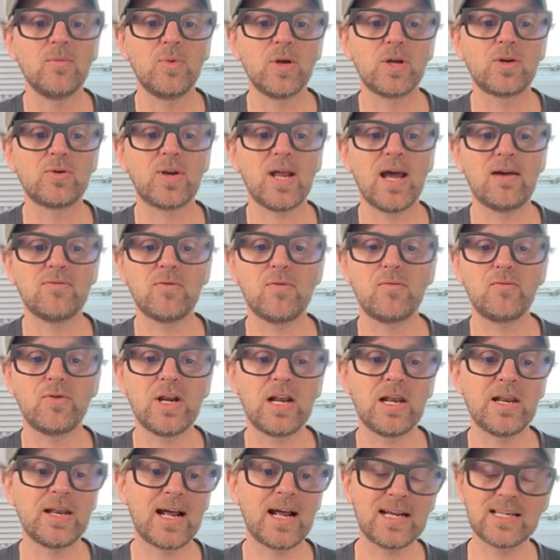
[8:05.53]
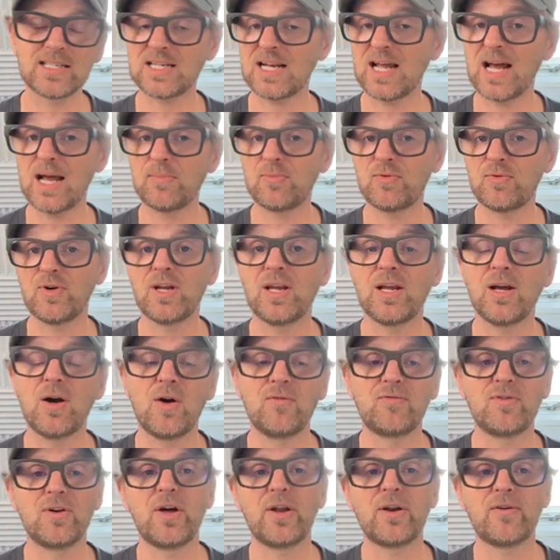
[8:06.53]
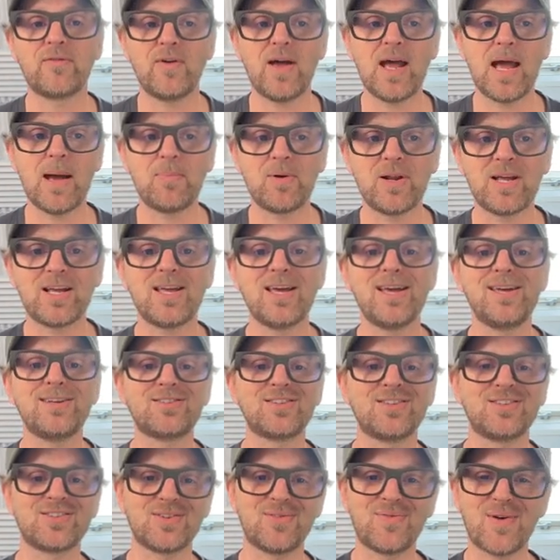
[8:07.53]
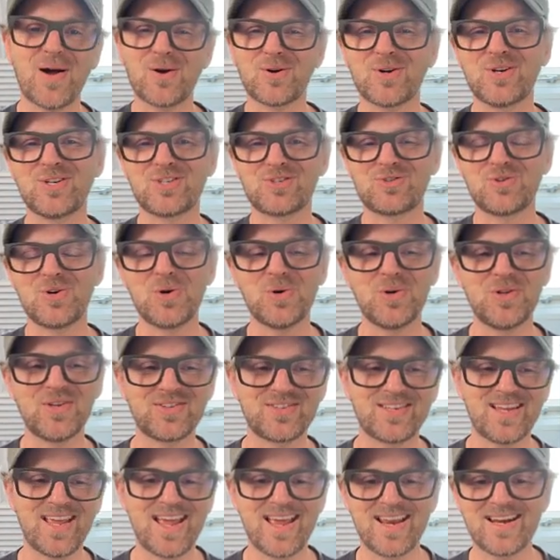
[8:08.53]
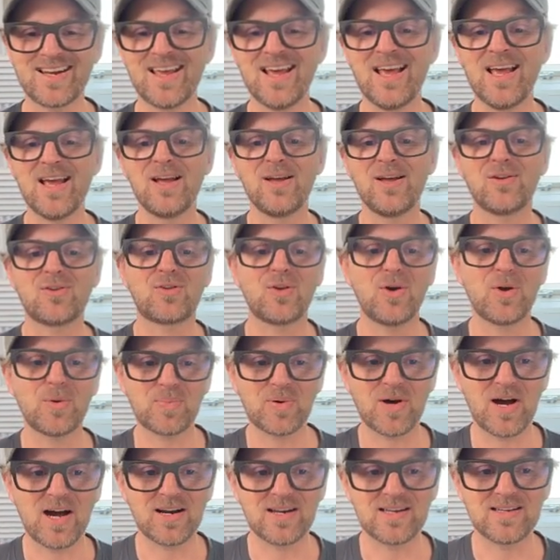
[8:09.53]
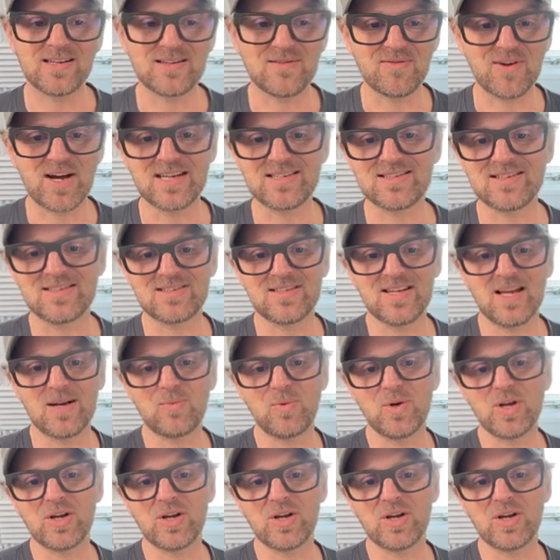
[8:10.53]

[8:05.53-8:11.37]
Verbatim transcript: we could have a really nice library of a lot of applications of our controllers and third-party devices that